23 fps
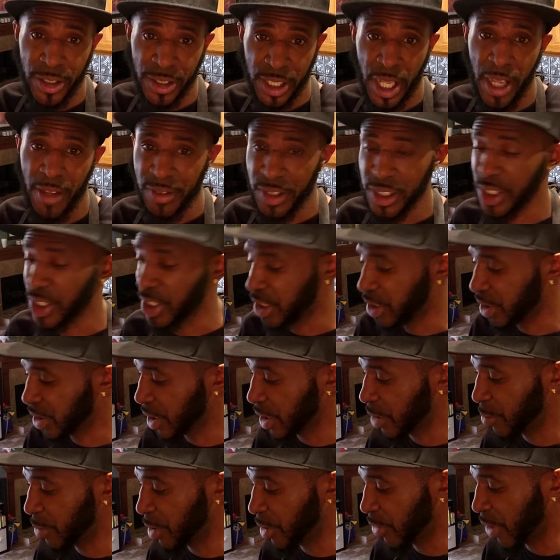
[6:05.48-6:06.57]
it's going
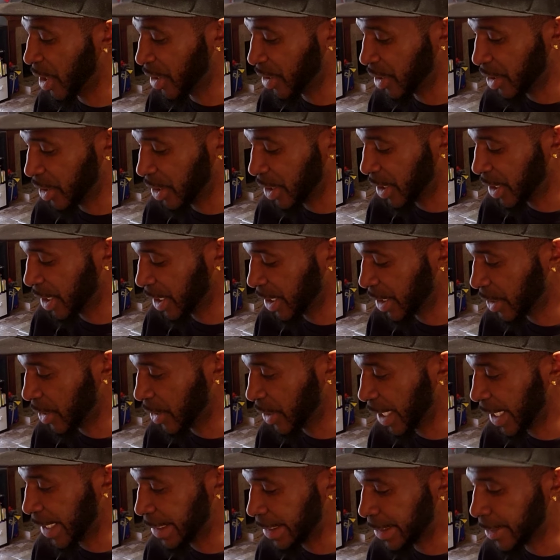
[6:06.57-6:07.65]
to be right there and cooking.
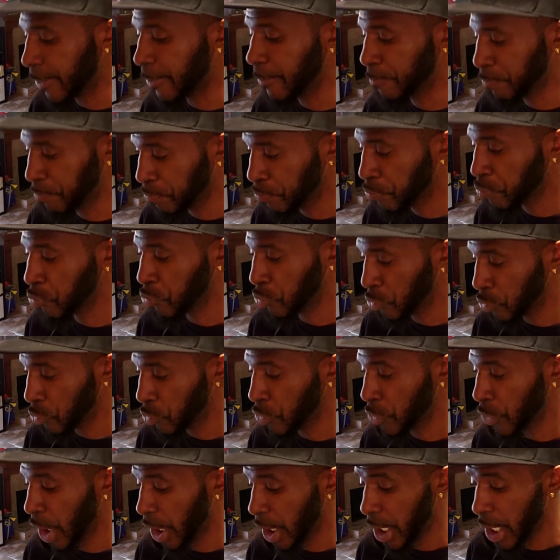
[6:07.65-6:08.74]
Okay, so
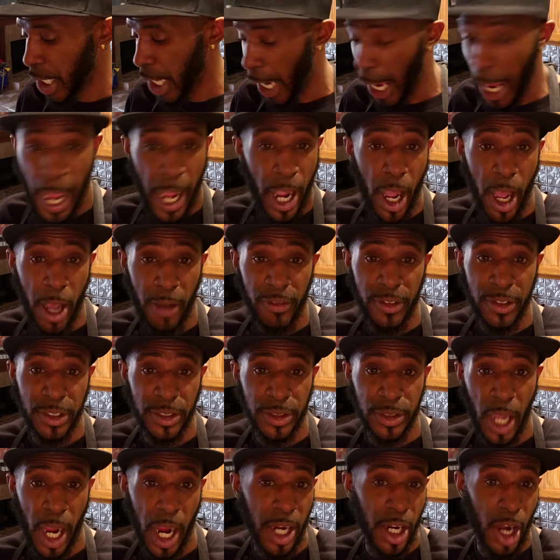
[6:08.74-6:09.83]

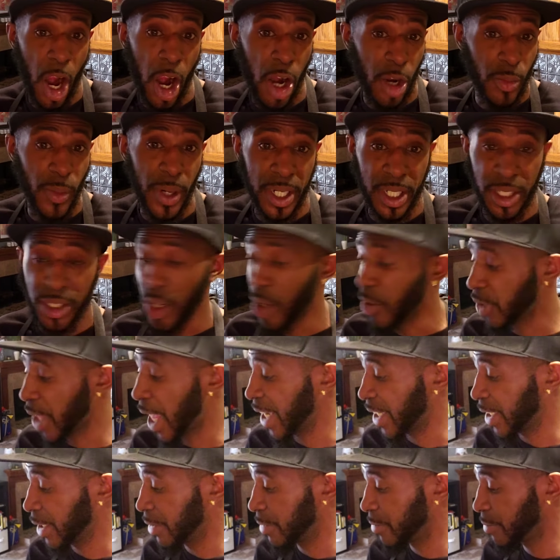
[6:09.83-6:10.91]
I already don't
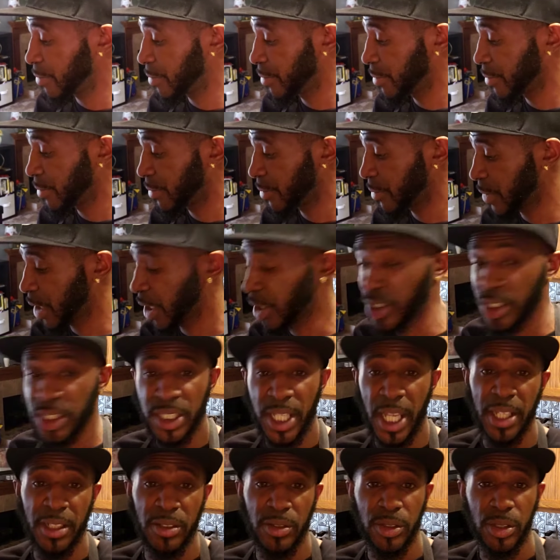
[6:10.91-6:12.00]
like it because it's
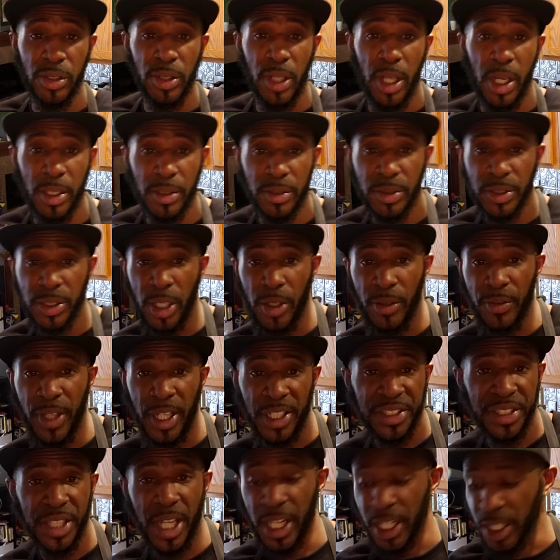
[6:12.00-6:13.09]
taking too long. So
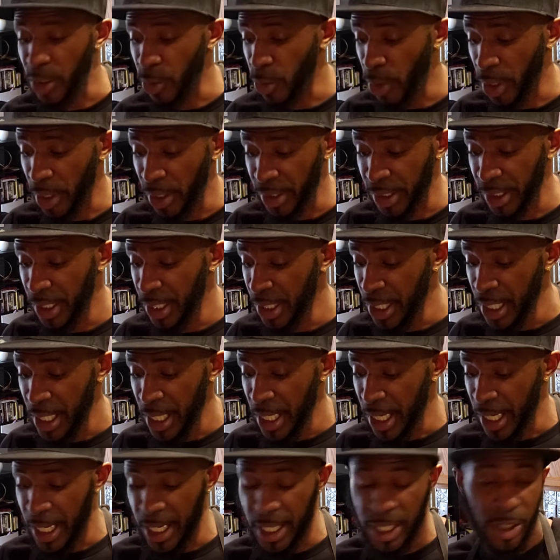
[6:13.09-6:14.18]
that's not going to work
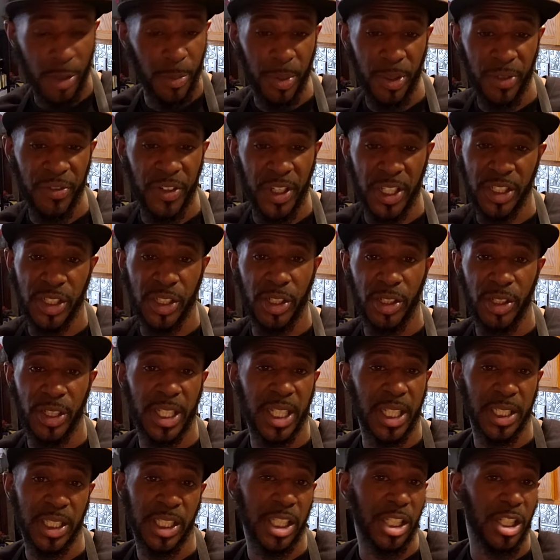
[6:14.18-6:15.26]
in a professional
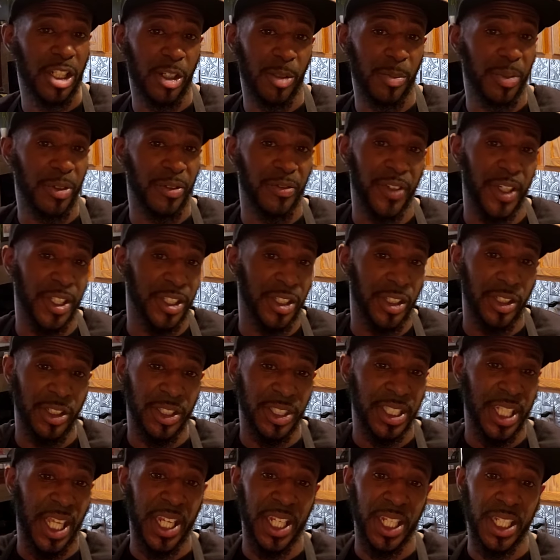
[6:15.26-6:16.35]
kitchen, in a professional
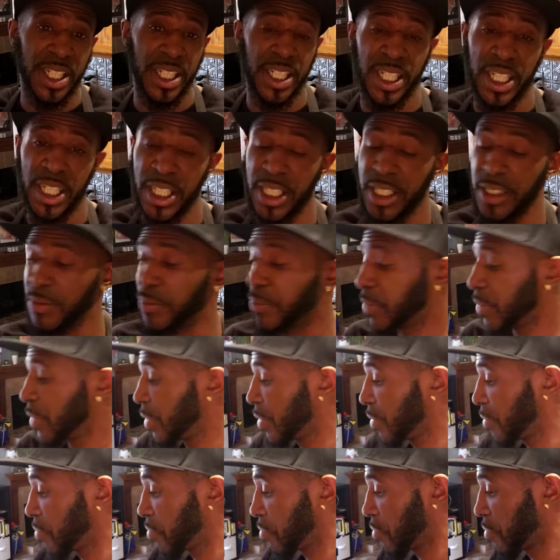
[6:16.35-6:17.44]
setting, and
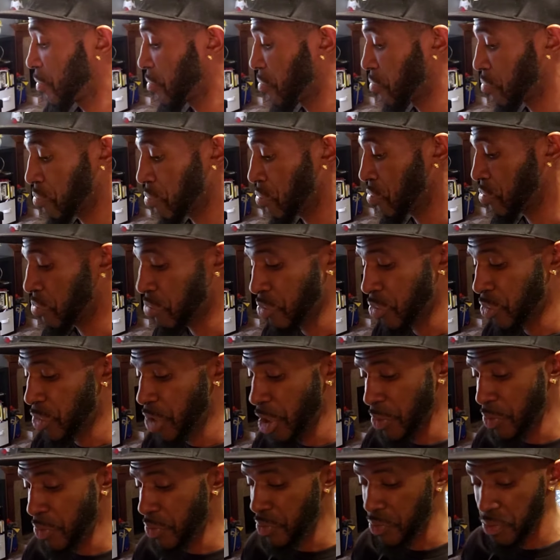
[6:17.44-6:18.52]
nope,